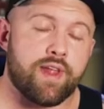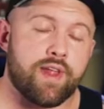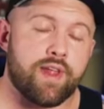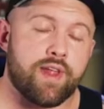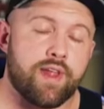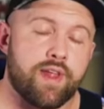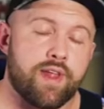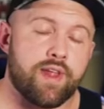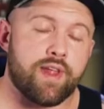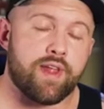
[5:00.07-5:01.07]

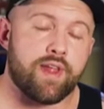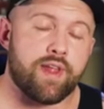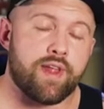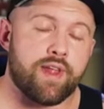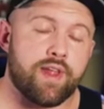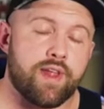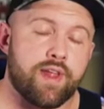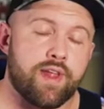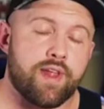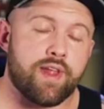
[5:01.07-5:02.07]

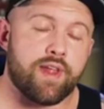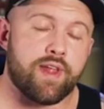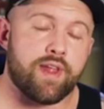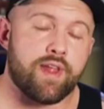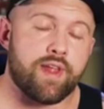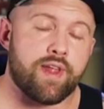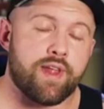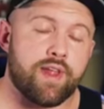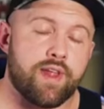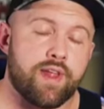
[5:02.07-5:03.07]

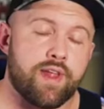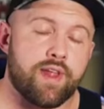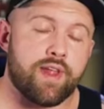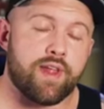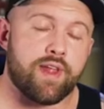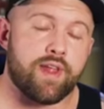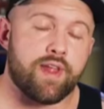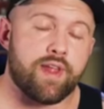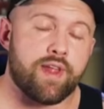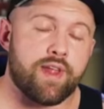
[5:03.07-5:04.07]

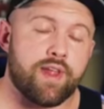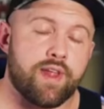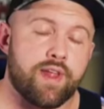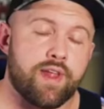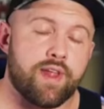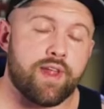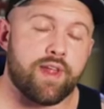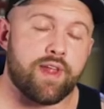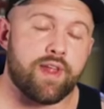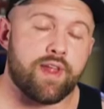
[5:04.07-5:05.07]

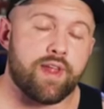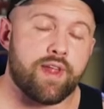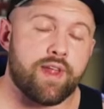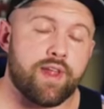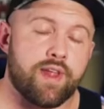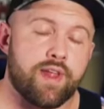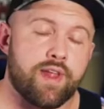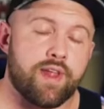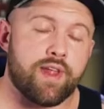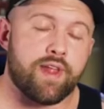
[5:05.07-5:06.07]

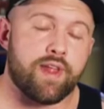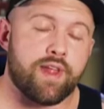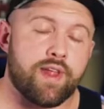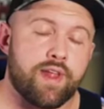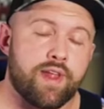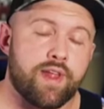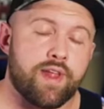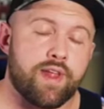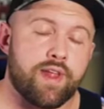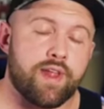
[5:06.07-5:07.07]

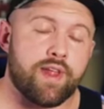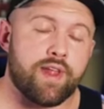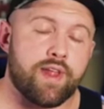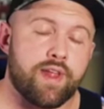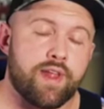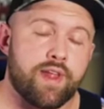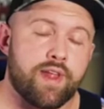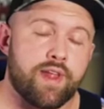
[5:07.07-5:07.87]
No words are spoken by the person on screen.